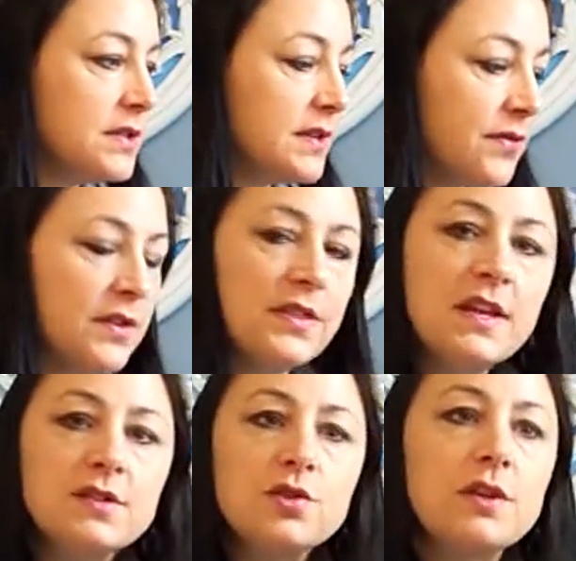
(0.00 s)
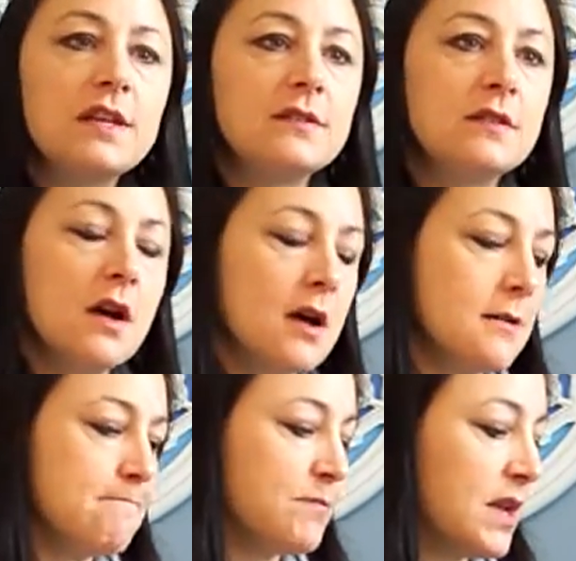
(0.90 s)
different things, you get
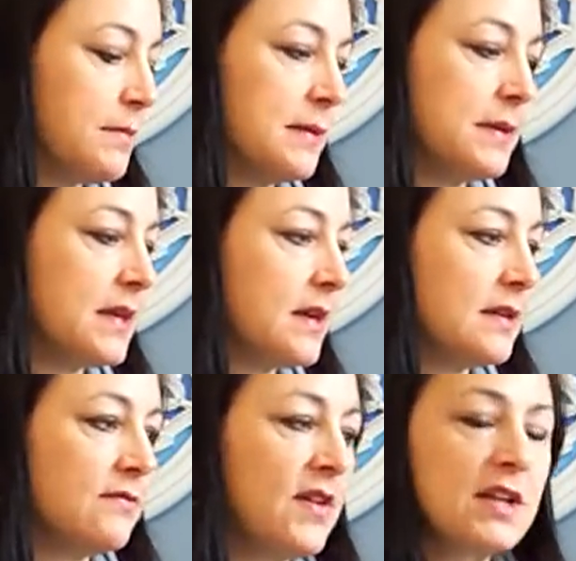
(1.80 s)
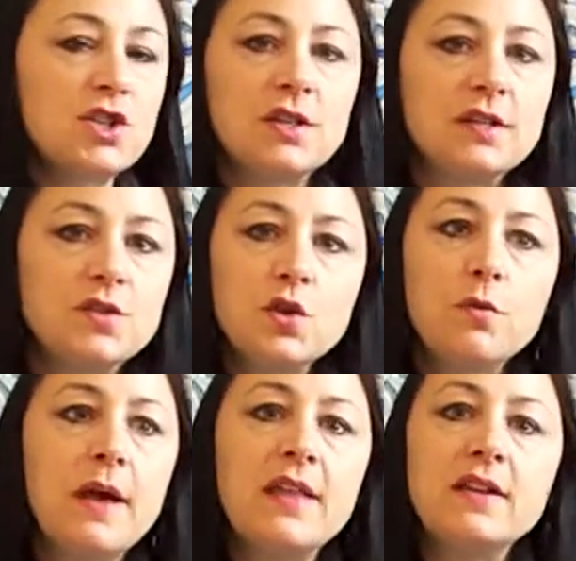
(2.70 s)
maybe an infection that's so
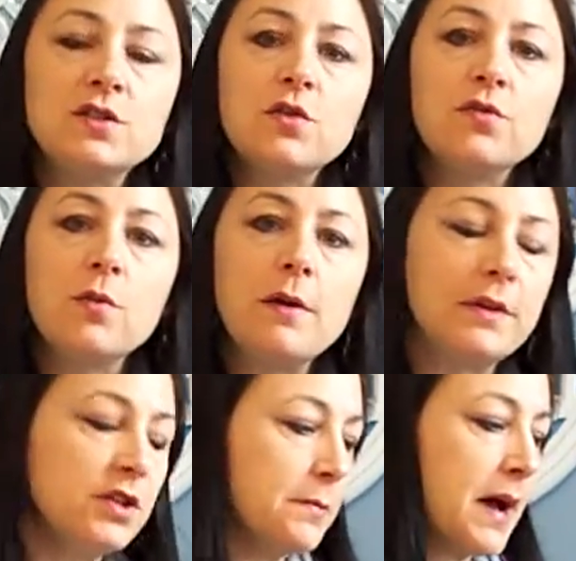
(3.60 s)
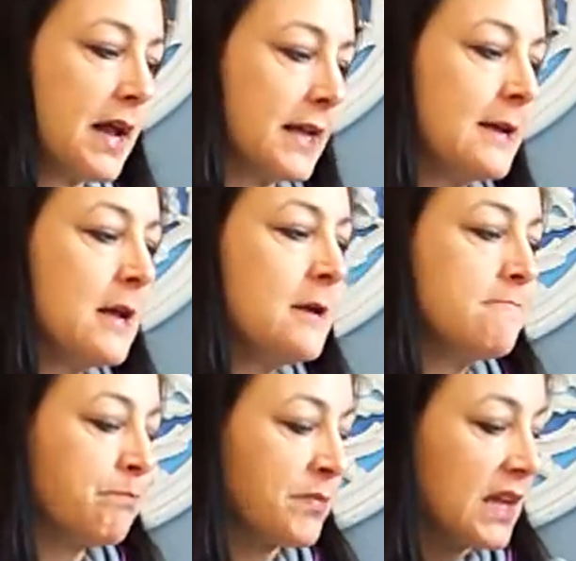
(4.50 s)
bad that's overwhelming your body.
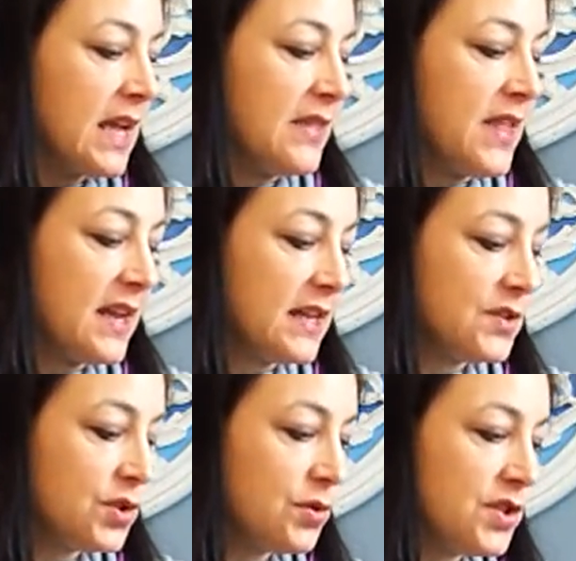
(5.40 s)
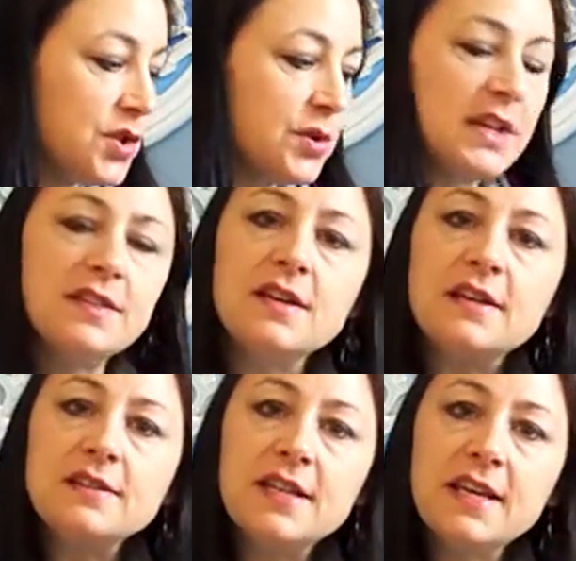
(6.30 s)
And then as soon as you get
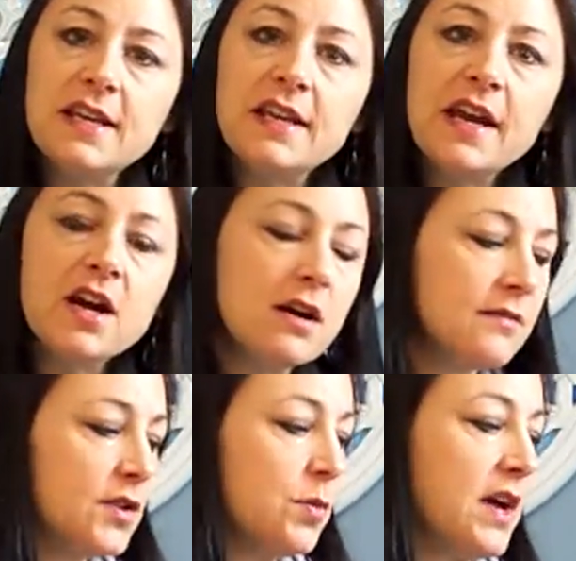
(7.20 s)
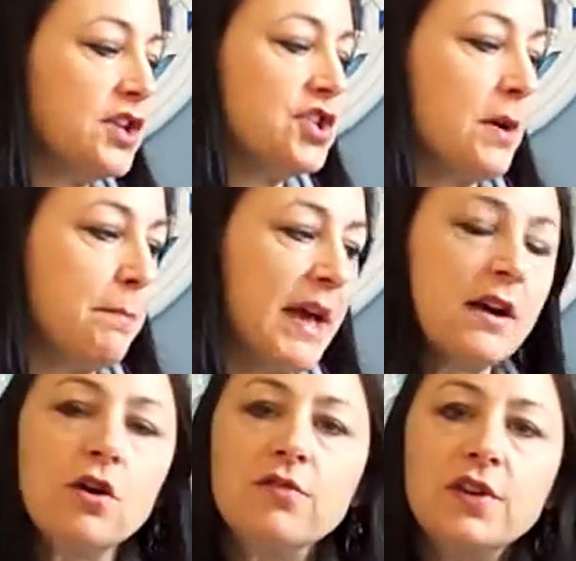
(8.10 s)
that taken care of, you want to jump
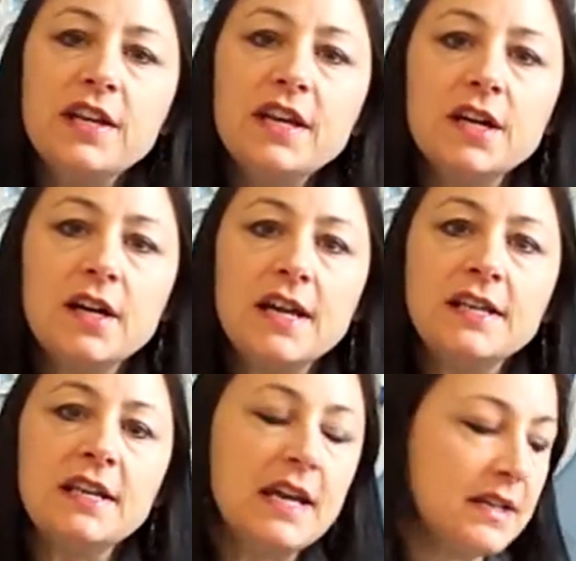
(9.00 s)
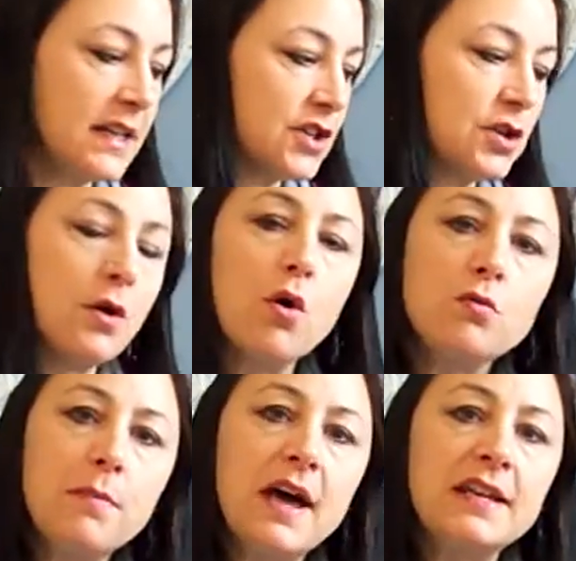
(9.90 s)
back over here and get your own
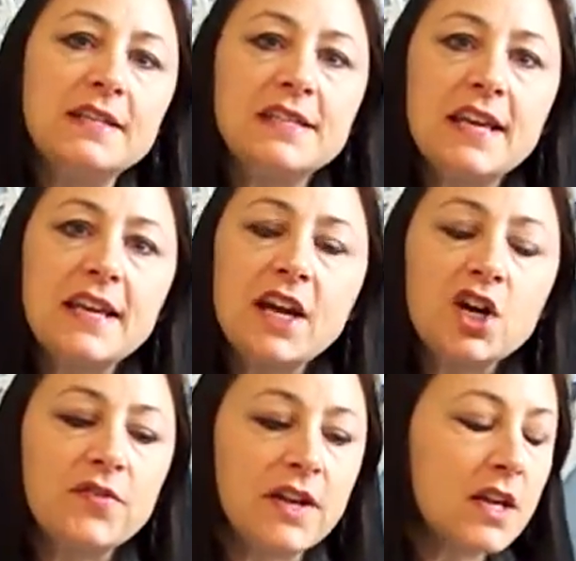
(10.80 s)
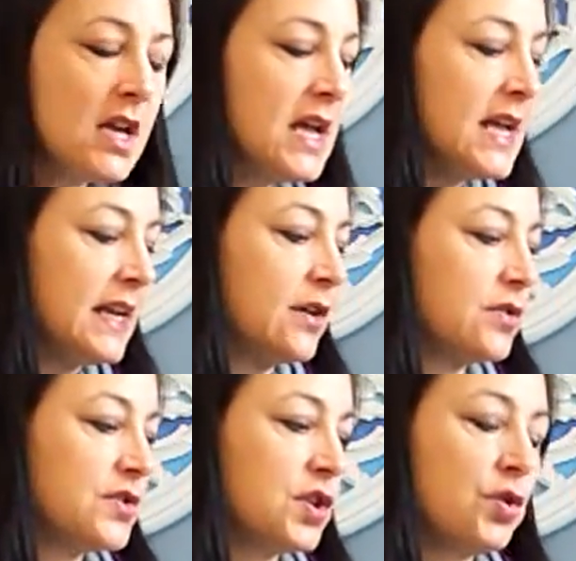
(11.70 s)
body to take care of it. Now,
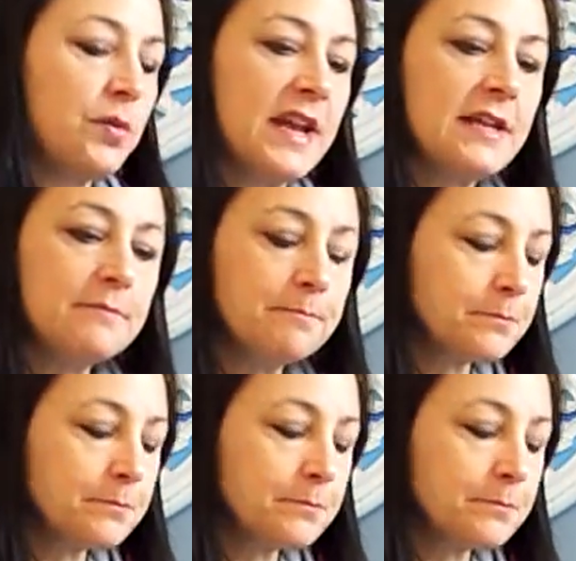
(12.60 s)
there's a great